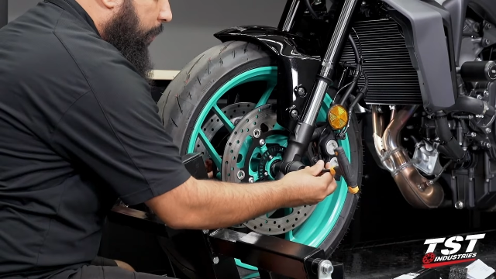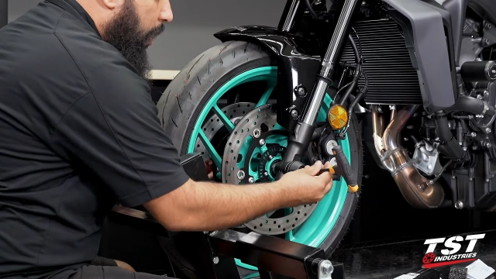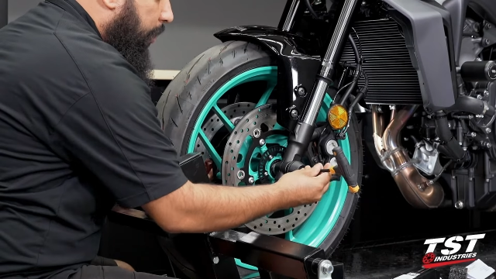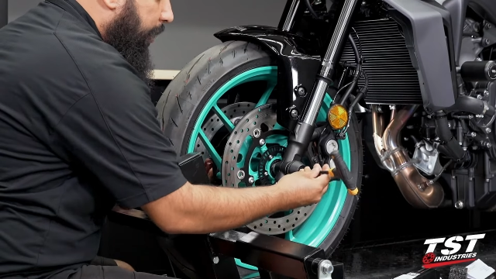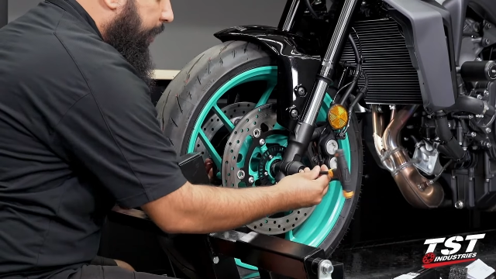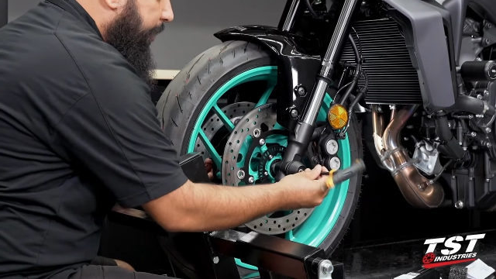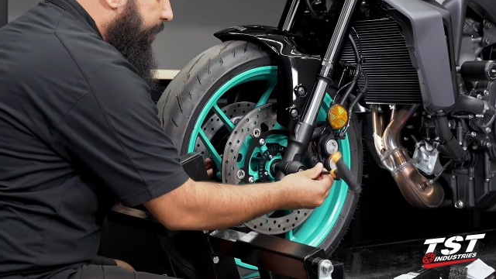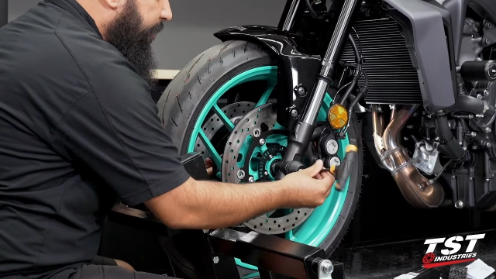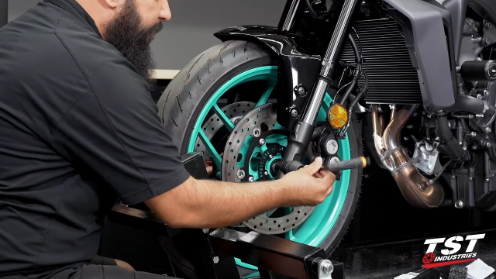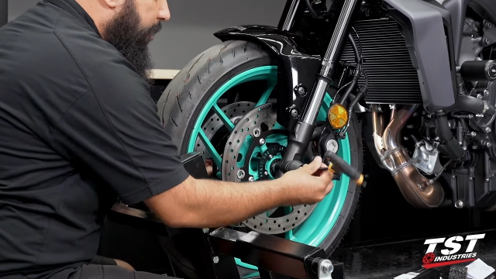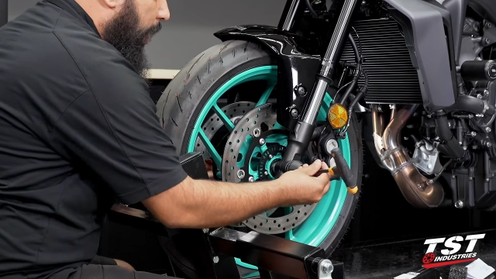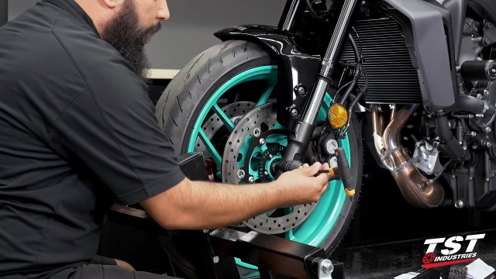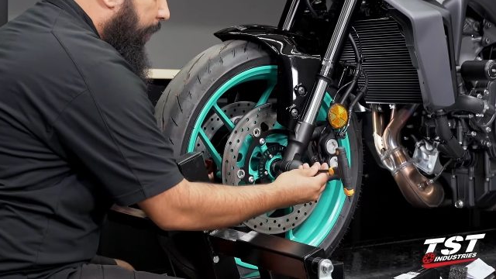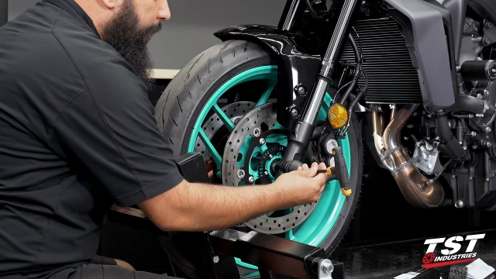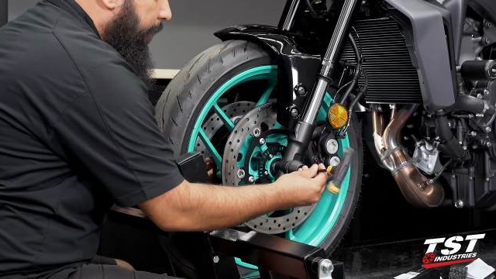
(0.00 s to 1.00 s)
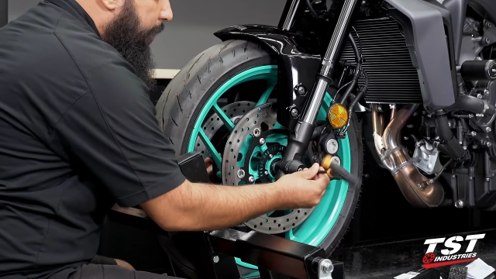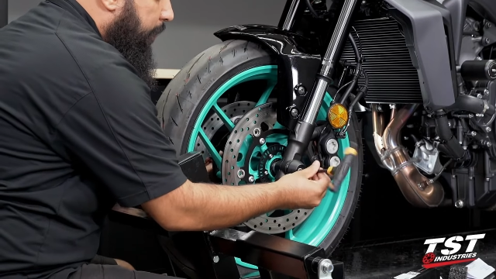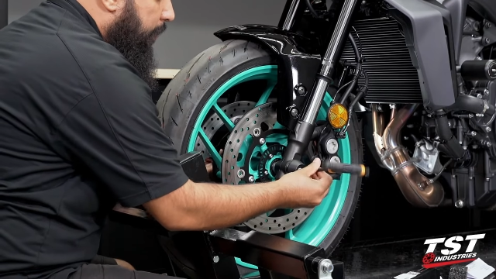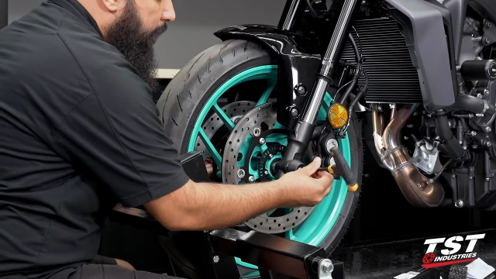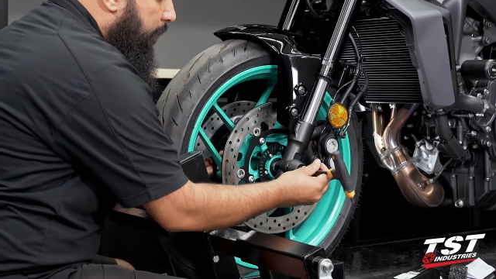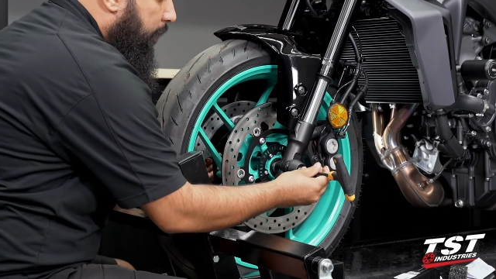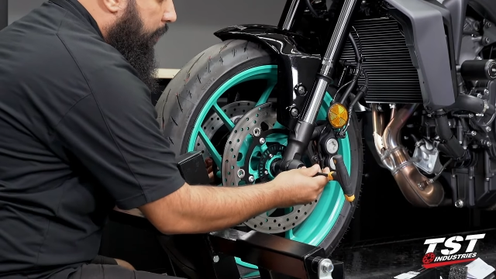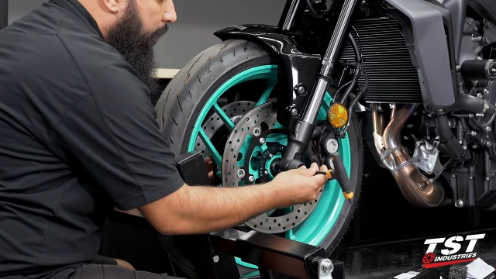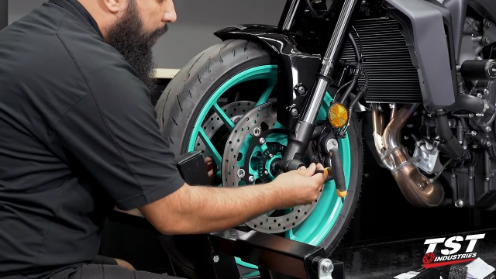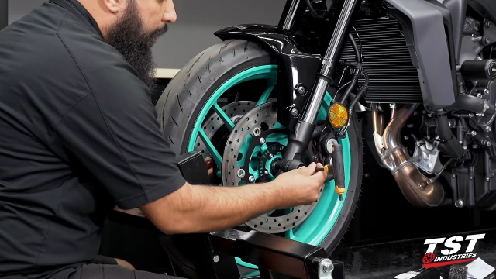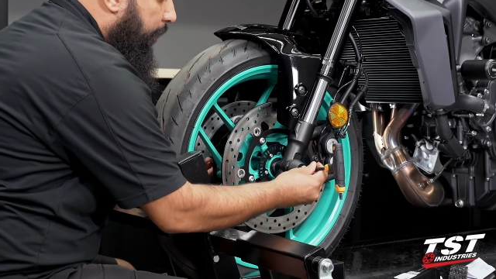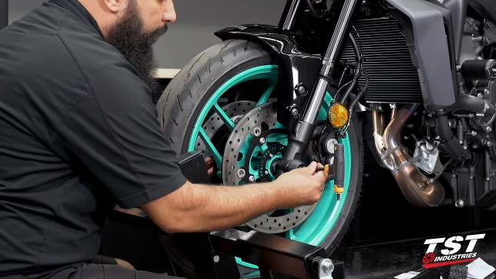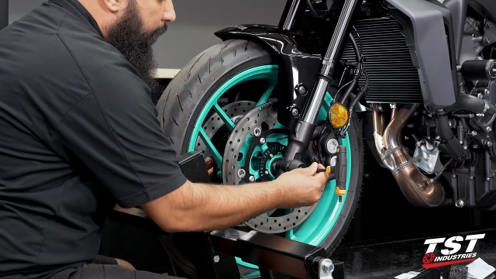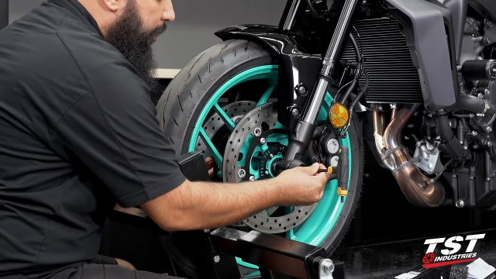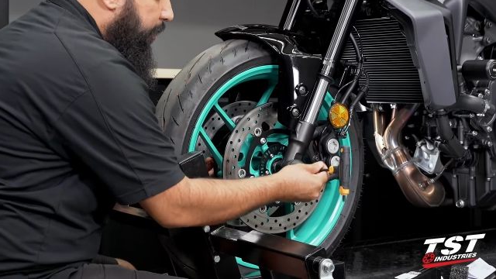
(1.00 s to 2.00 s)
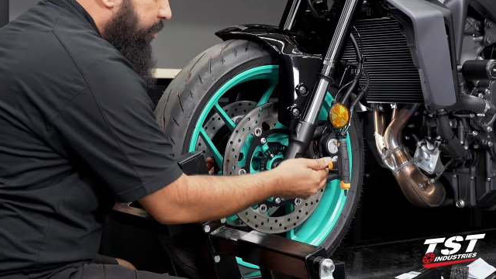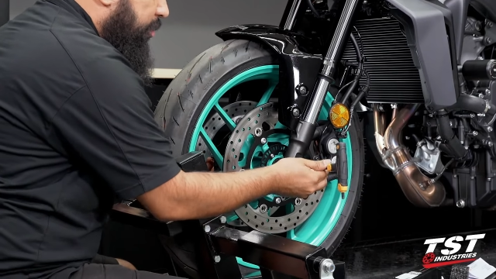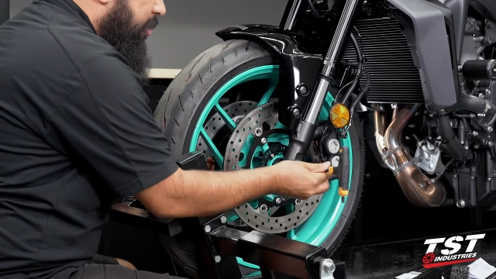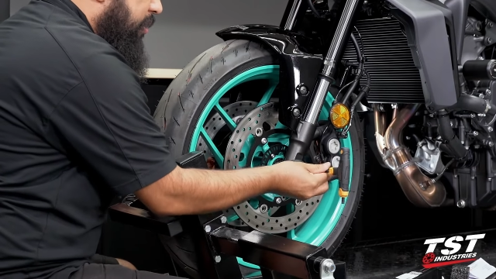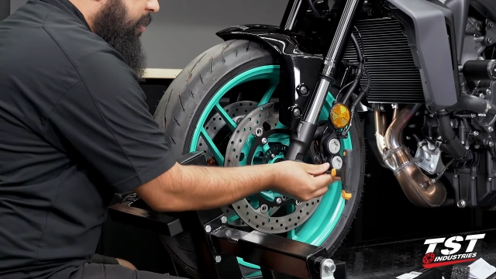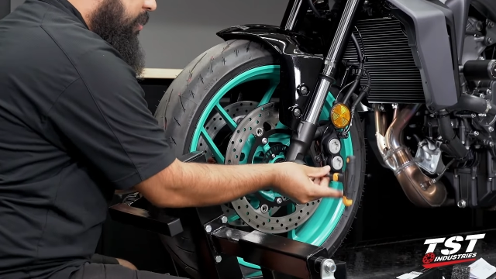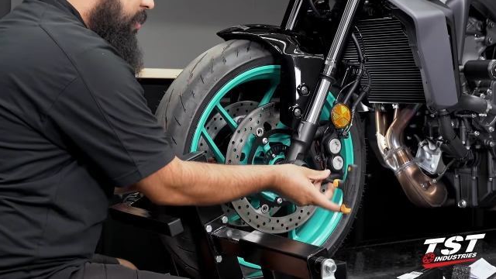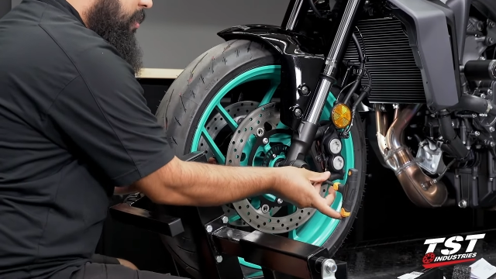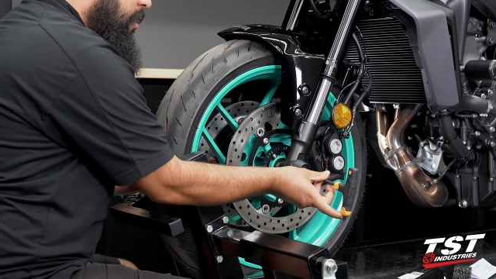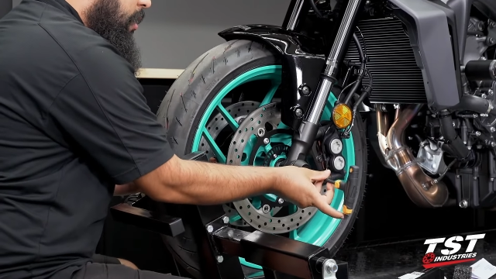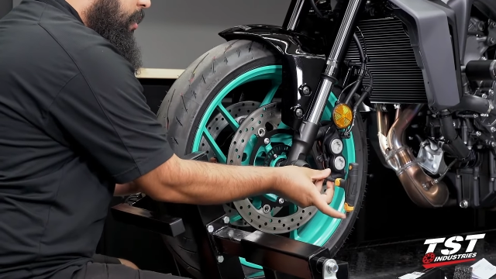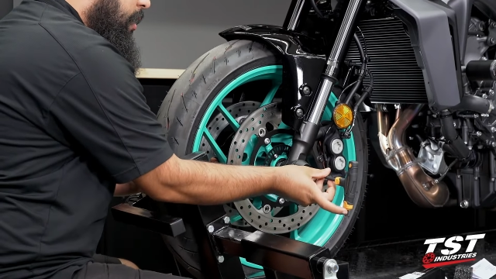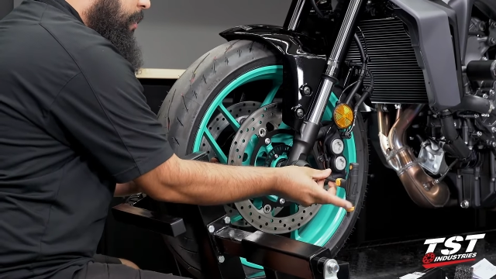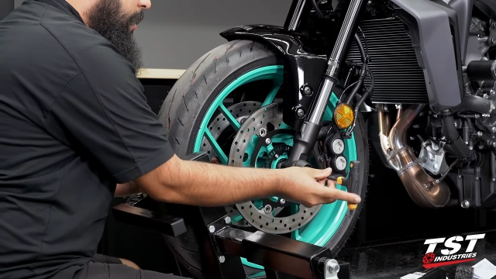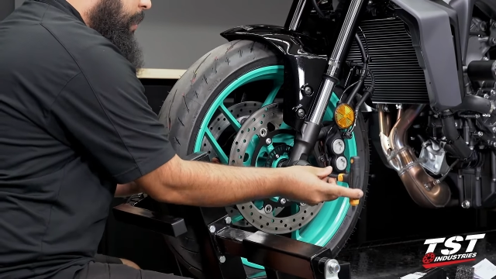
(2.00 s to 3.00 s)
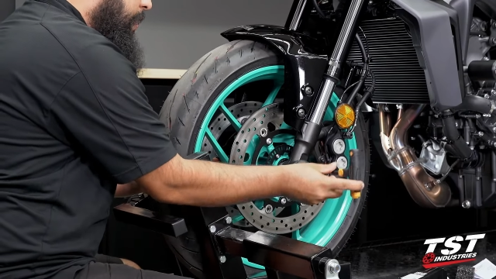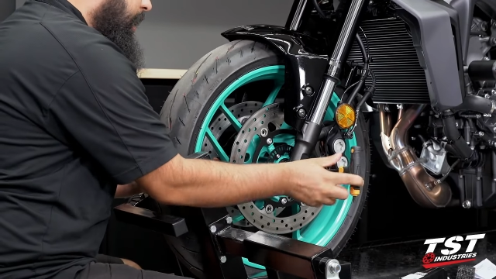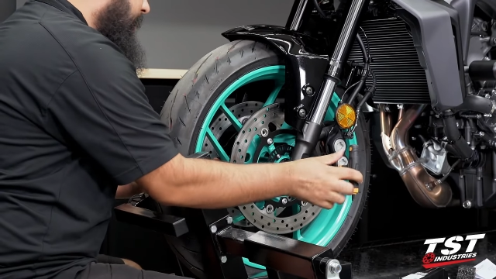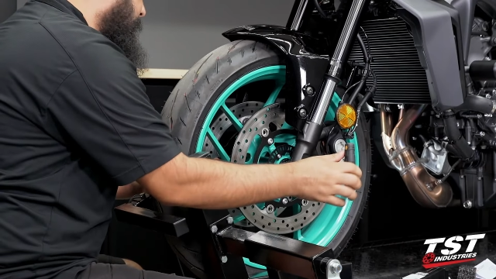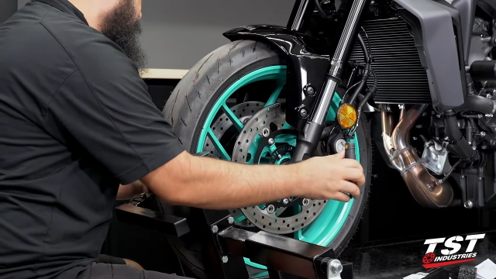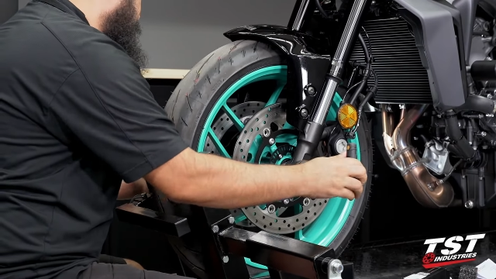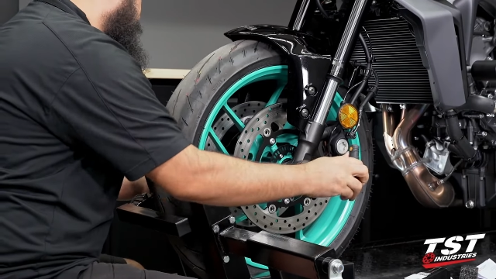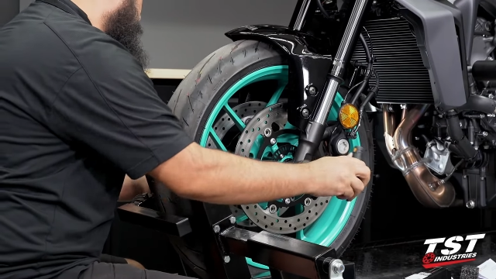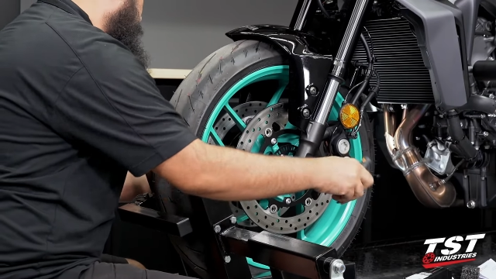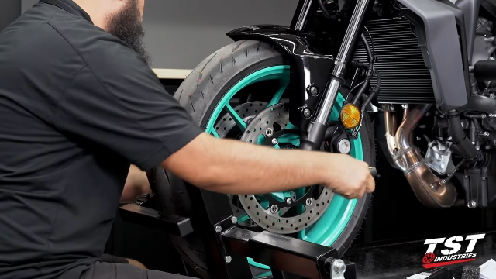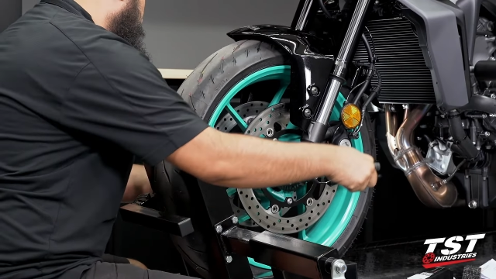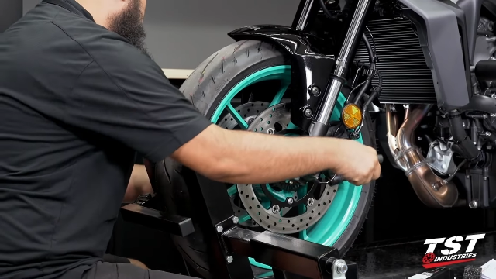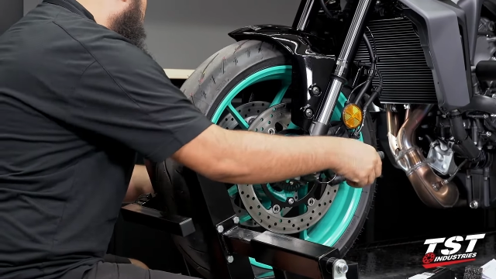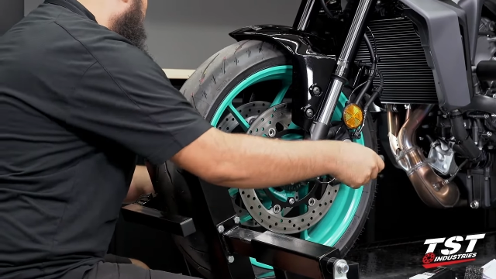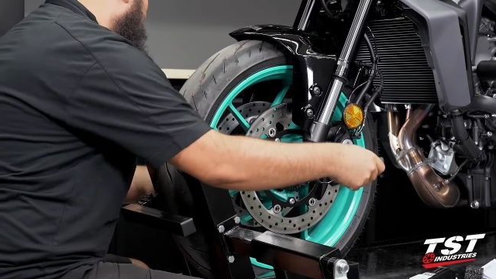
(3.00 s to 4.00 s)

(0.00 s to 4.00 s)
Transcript: Nobody's mouth can be seen.